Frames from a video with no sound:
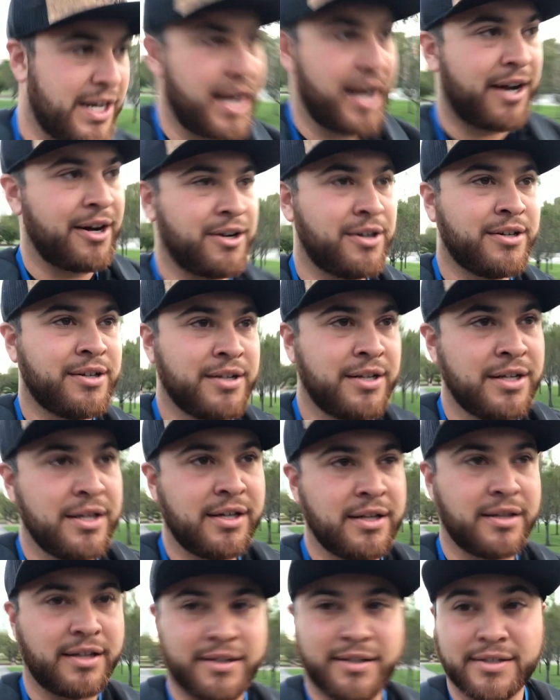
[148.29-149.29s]
now
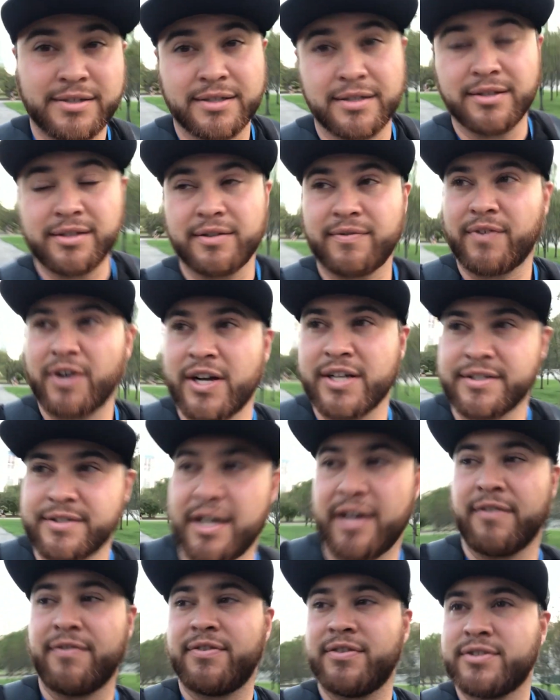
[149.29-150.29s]
that doesn't look very
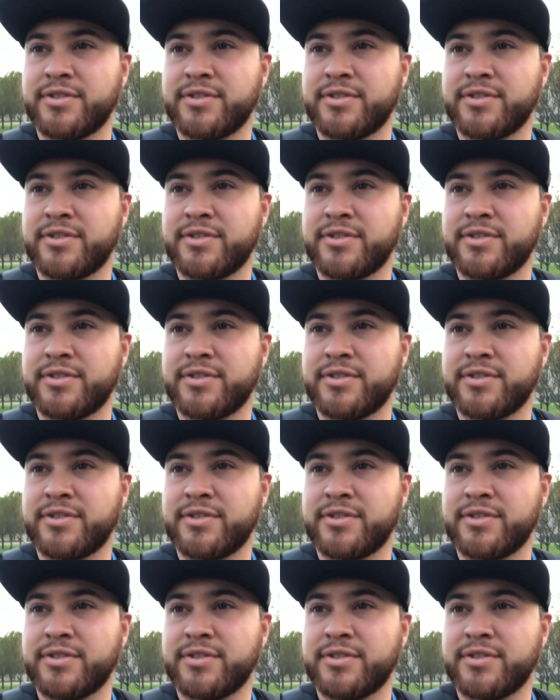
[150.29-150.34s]
safe.